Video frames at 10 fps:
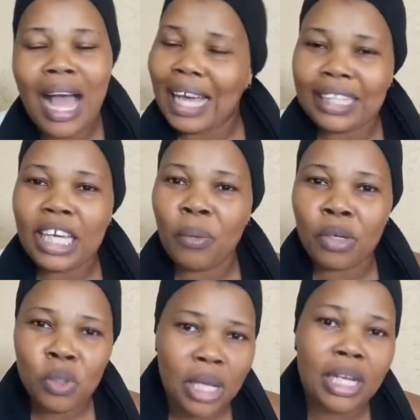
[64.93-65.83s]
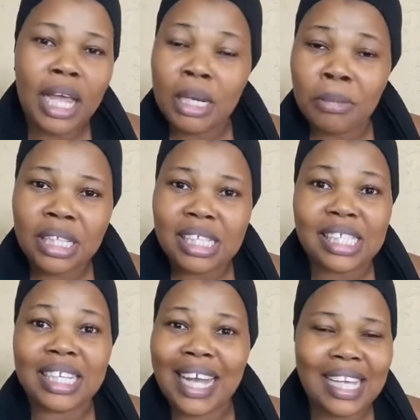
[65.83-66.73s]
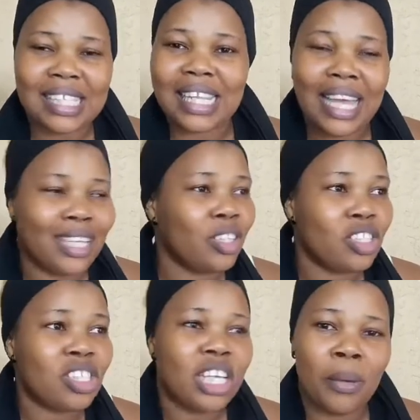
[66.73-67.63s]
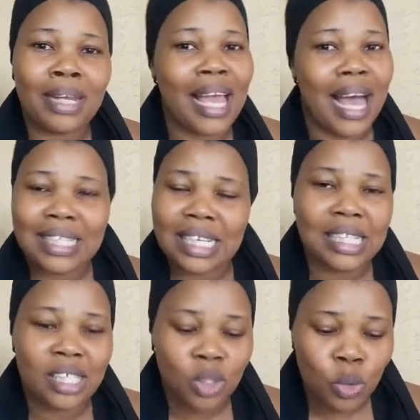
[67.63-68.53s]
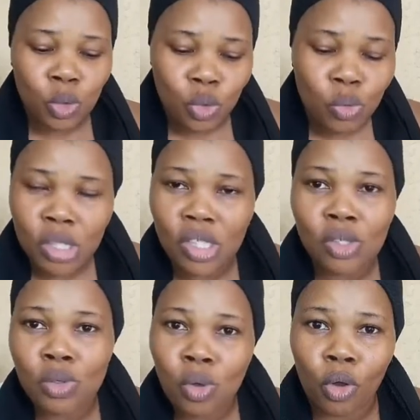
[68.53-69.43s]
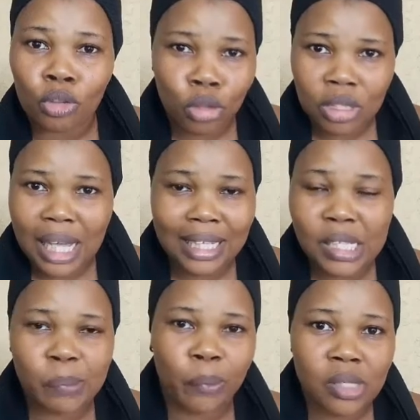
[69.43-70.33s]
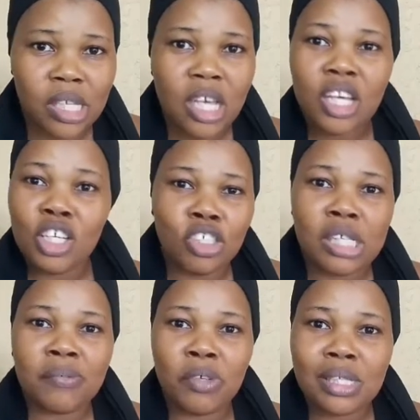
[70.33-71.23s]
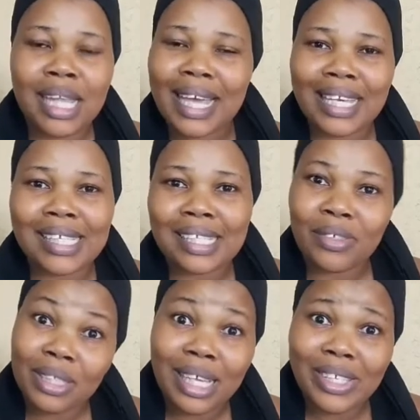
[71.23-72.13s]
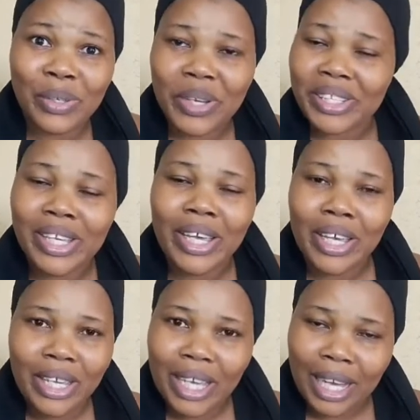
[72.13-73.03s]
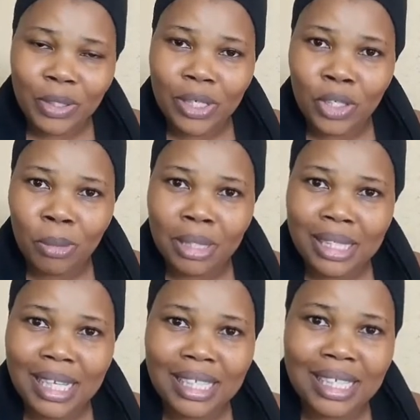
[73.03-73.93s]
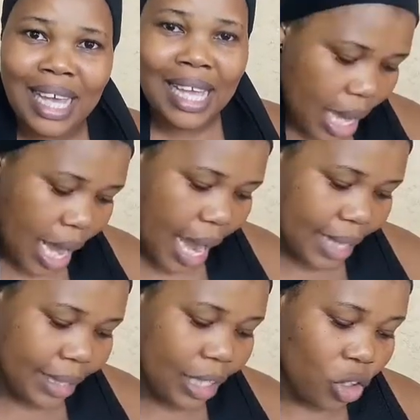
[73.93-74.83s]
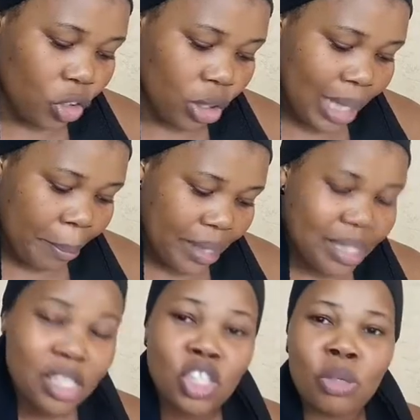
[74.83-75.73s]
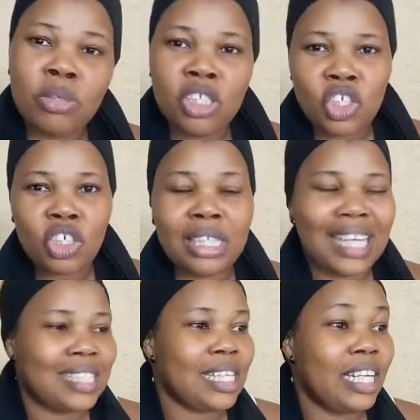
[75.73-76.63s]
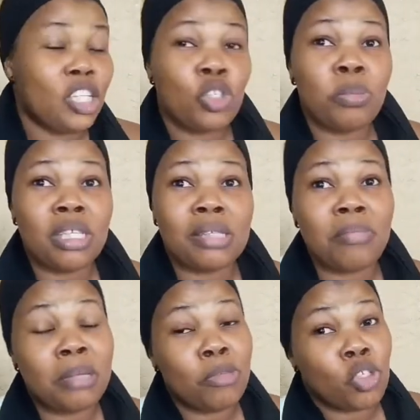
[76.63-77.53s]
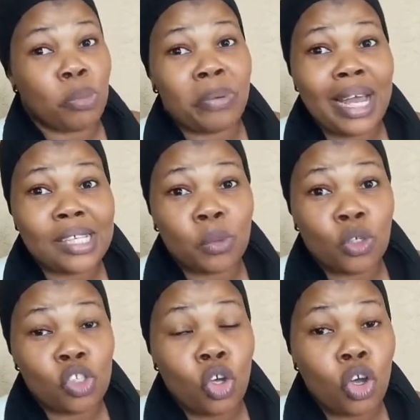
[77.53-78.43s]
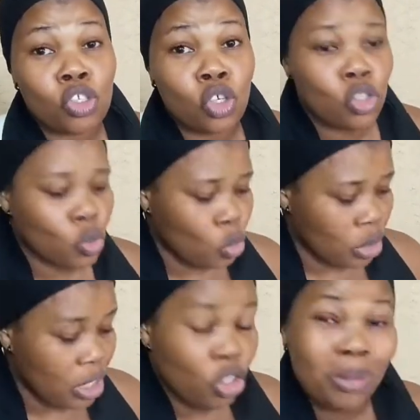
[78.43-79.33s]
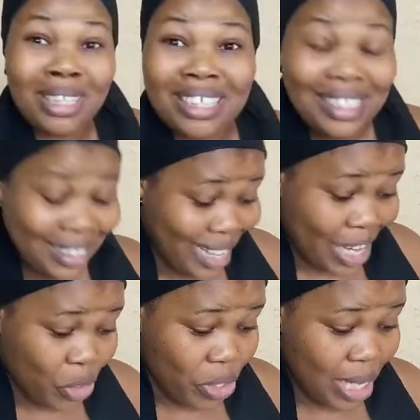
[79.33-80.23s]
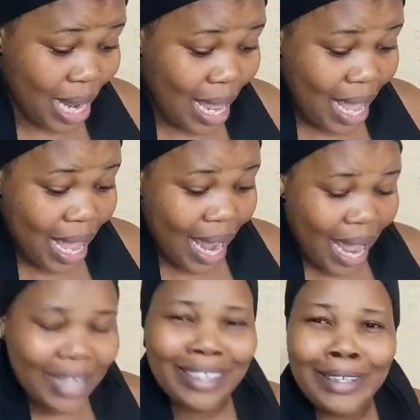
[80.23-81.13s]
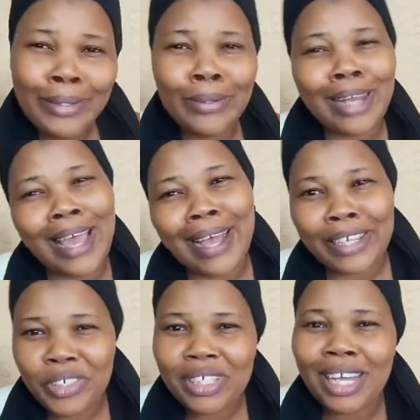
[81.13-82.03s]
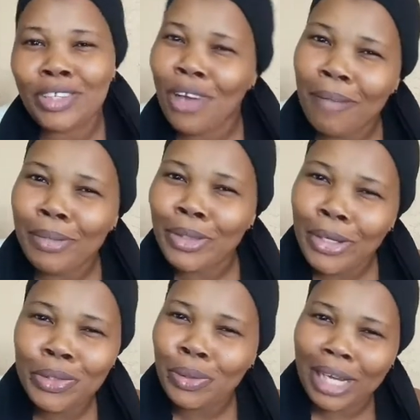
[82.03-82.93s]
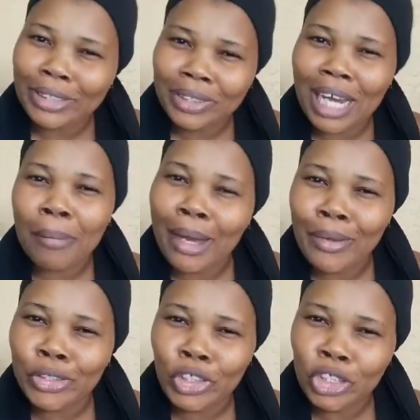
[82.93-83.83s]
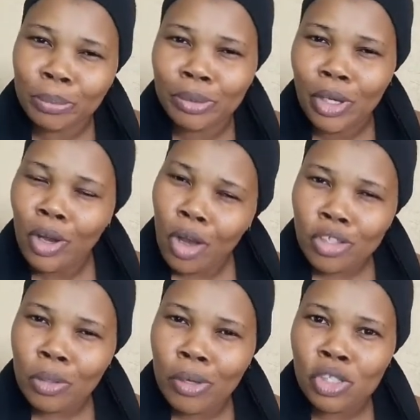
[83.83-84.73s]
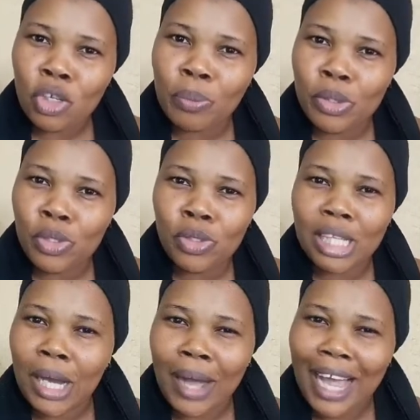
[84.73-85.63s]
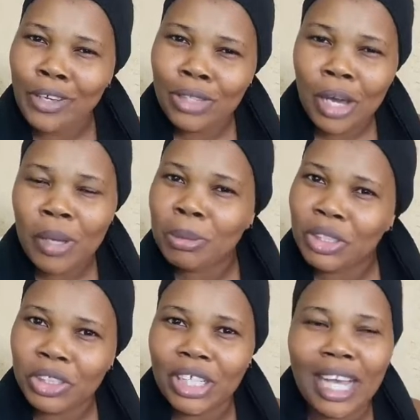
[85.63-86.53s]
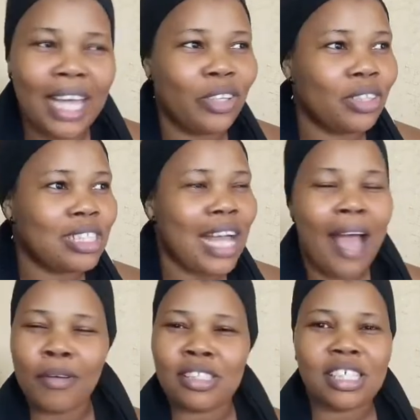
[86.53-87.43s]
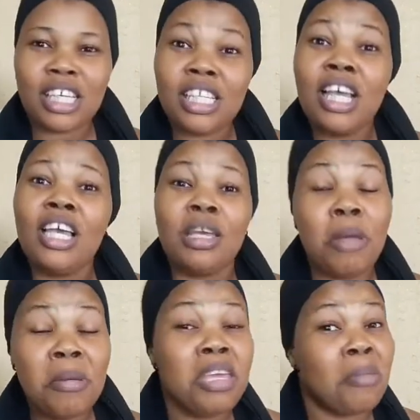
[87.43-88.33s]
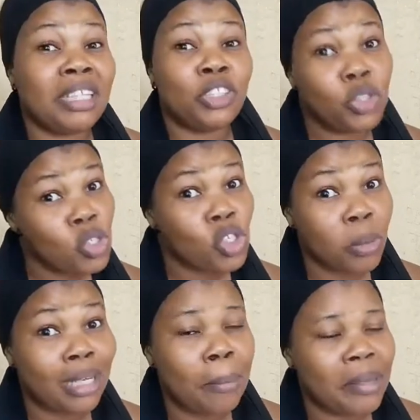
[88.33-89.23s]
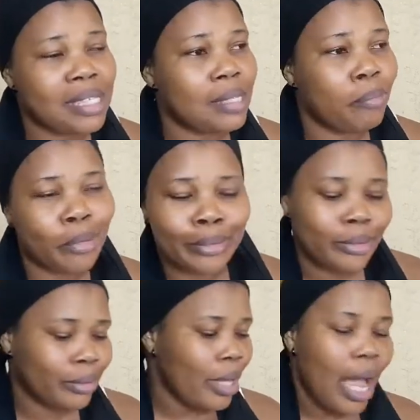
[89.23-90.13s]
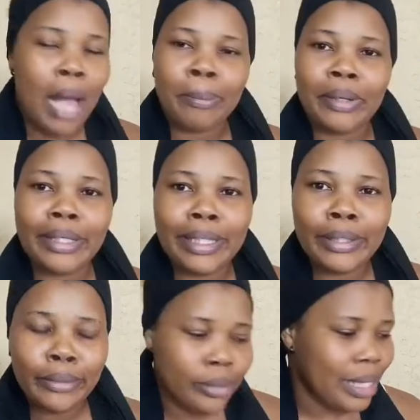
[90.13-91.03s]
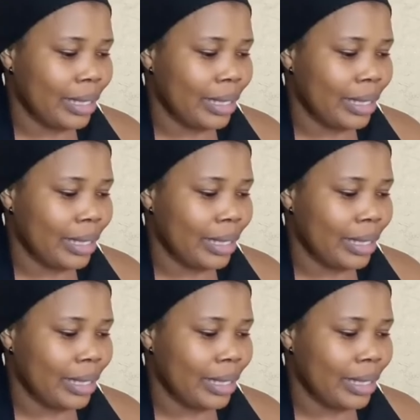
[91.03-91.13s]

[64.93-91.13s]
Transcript: I think he wants to eliminate the guys. Like, he doesn't care whether he has anything to do with you or not at this point. He just feels like his greatest threat, he actually nominated the guys. And then another person's nomination that a little bit made me surprised was Ozo's own. He nominated Katrina and Lilo. Like, Katrina, you have been talking to Katrina about your sheep. Ozo, what's up with you now? Are you now a betrayer? You understand? I was thinking maybe he might choose some other person, but apparently not.